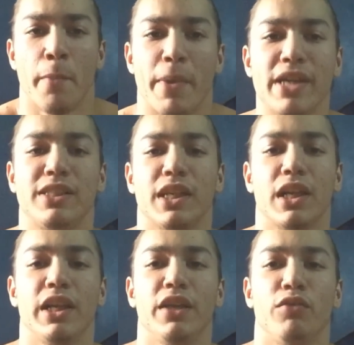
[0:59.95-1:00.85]

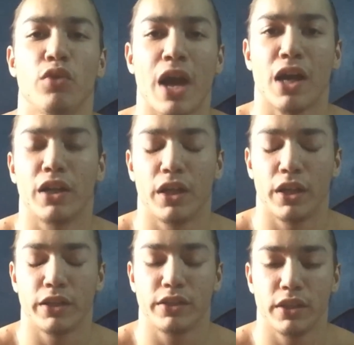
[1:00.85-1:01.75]
Basically, if you guys
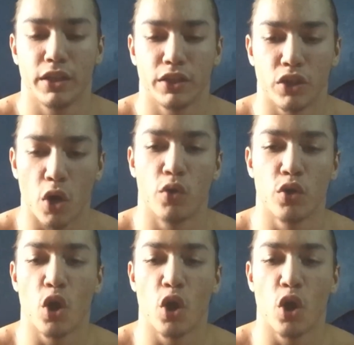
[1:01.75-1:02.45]
don't